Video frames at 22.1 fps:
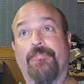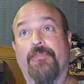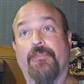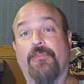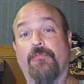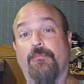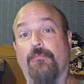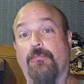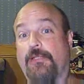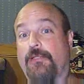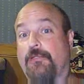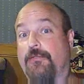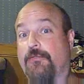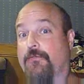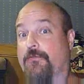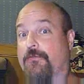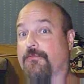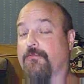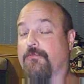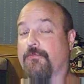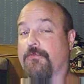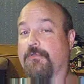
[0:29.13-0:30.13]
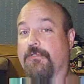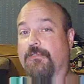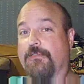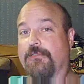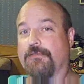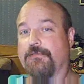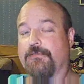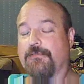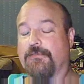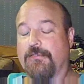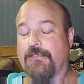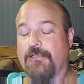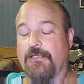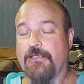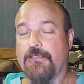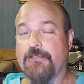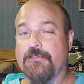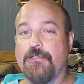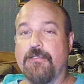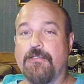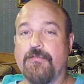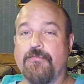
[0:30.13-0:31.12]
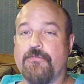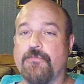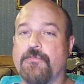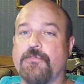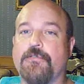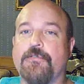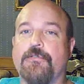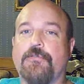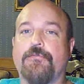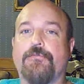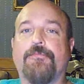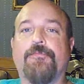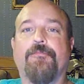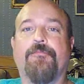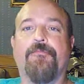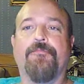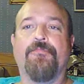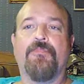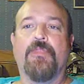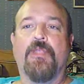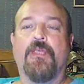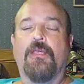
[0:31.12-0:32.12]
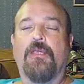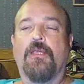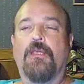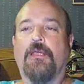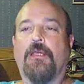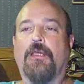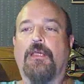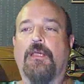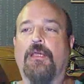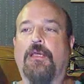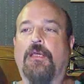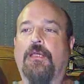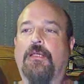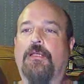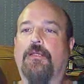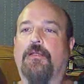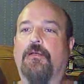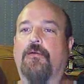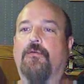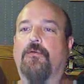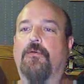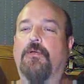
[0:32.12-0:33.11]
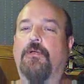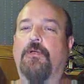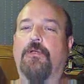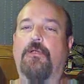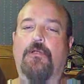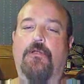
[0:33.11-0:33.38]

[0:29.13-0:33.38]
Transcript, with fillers: the Beatles were on Ed Sullivan show. You know,